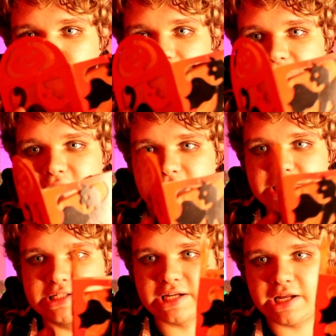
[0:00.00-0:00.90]
It
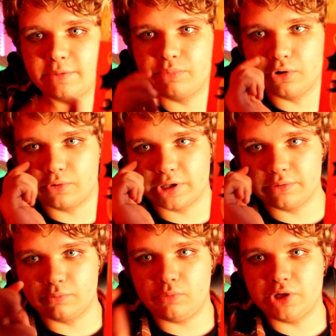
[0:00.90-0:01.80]
is kind of broken,
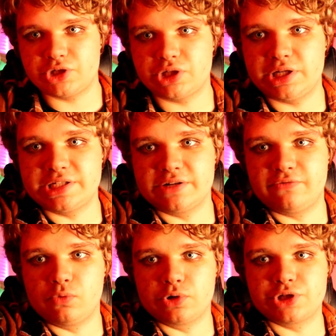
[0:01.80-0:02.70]
which is
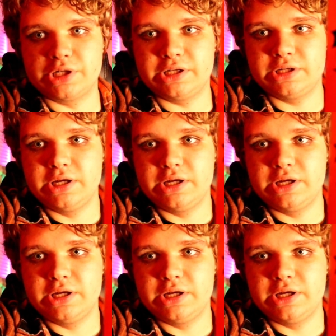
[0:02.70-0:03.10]
unfortunate,